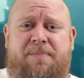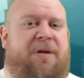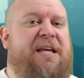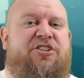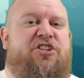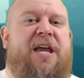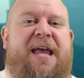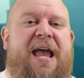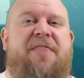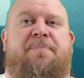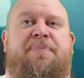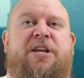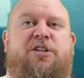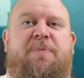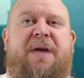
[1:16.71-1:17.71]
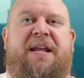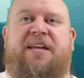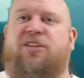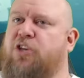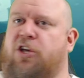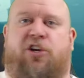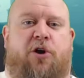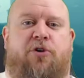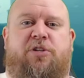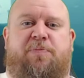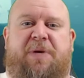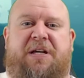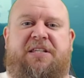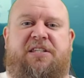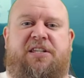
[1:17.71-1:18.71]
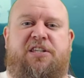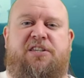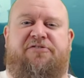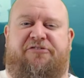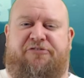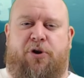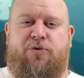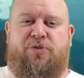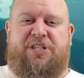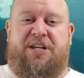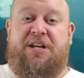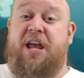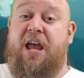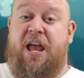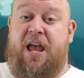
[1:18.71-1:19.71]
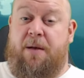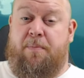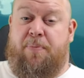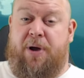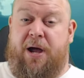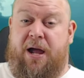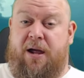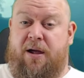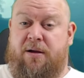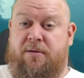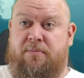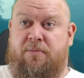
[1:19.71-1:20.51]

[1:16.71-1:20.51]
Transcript: But let's check out the pitch meeting to Ghostbusters Frozen Empire.